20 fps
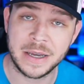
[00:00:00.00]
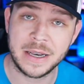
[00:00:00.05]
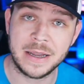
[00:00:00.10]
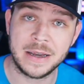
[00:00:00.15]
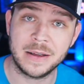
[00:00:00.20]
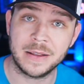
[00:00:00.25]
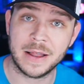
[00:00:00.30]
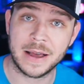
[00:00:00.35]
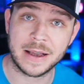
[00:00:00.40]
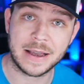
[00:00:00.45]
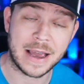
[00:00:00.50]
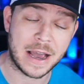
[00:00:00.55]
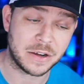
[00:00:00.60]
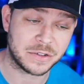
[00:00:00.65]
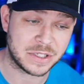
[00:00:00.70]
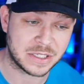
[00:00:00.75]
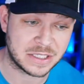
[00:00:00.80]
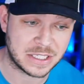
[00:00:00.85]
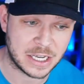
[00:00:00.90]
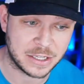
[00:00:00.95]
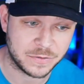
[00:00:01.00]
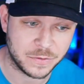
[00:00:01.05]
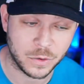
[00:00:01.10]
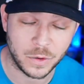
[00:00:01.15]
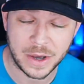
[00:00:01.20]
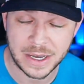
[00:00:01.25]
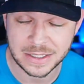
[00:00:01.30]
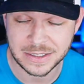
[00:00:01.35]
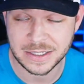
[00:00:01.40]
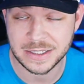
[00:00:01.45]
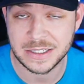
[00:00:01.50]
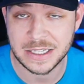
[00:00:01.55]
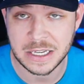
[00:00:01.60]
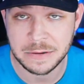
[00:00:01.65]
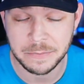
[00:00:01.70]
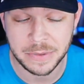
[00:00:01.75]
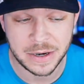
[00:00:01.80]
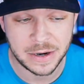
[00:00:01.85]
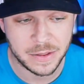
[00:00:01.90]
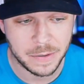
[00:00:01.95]
meaning like how successful has this
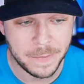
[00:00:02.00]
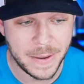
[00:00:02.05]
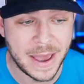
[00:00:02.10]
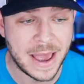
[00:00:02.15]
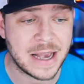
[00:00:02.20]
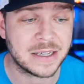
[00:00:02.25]
team been in the